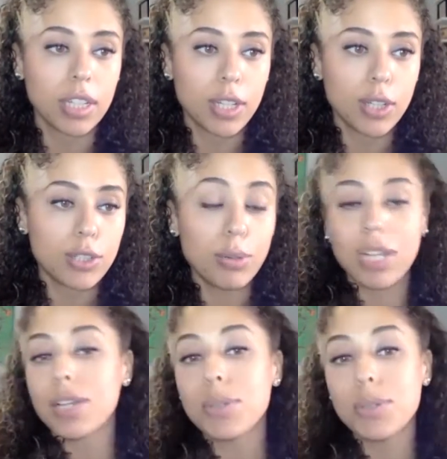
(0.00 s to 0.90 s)
doing
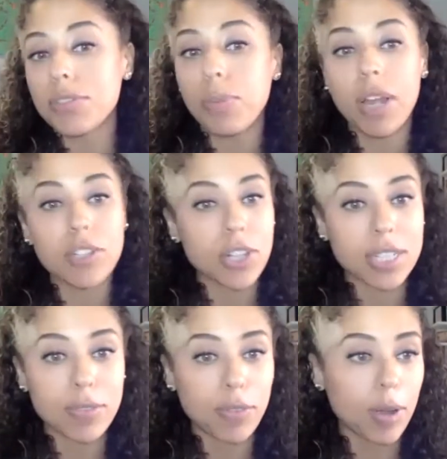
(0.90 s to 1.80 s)
all sorts of
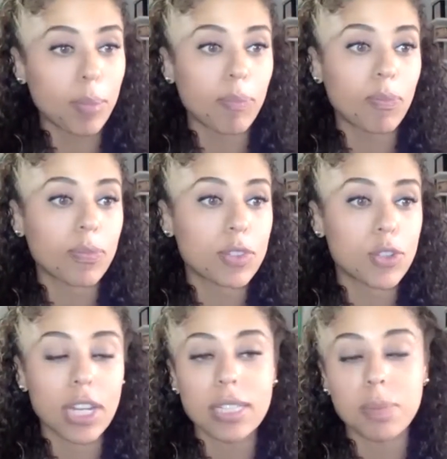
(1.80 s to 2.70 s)
projects from
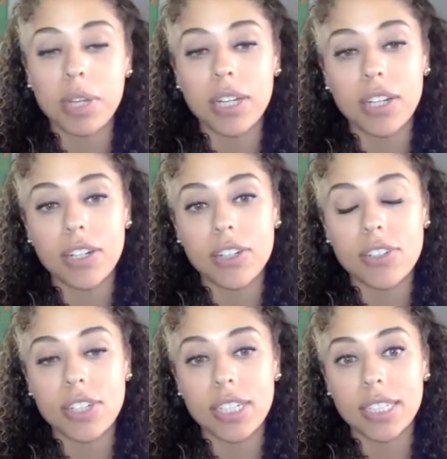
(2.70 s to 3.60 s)
Shakespeare
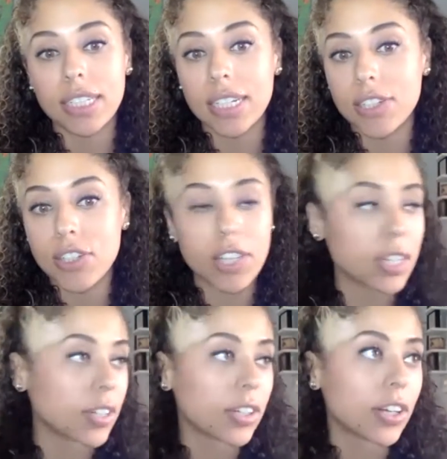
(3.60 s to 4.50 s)
to Yiddish
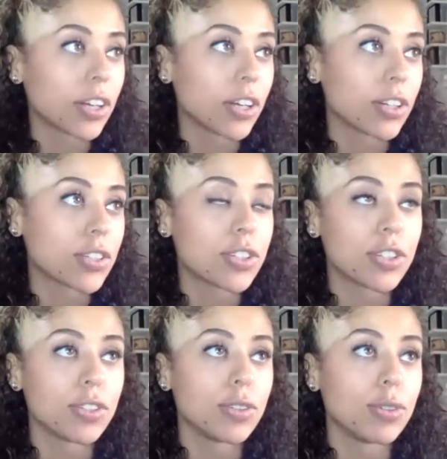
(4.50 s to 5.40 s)
theater
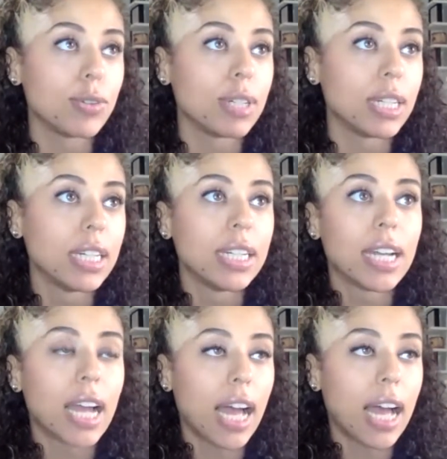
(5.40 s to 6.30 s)
to
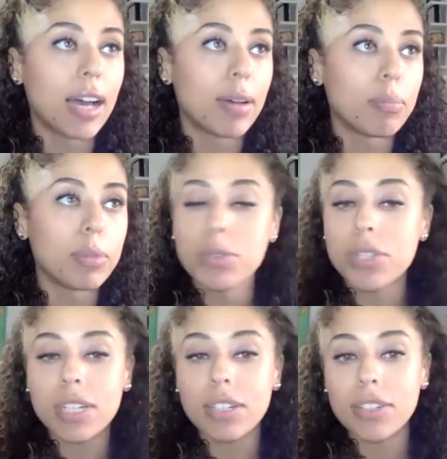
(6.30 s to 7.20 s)

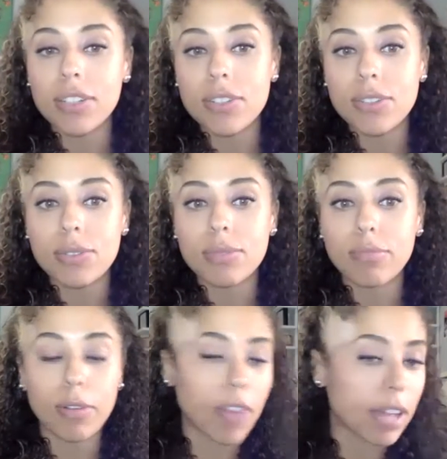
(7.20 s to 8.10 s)
musicals,
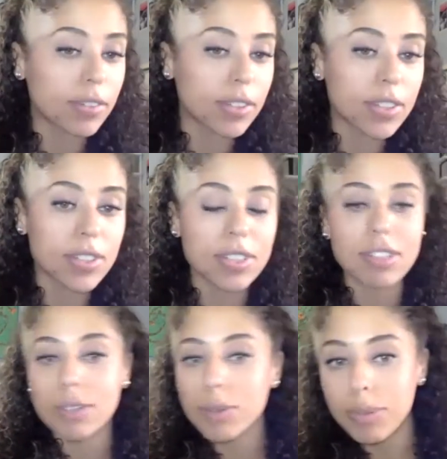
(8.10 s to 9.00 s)
revivals,
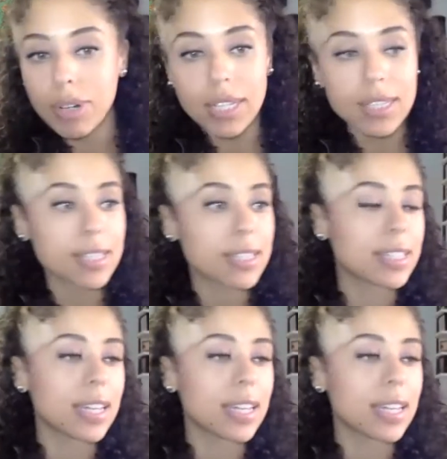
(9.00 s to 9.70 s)
new ones,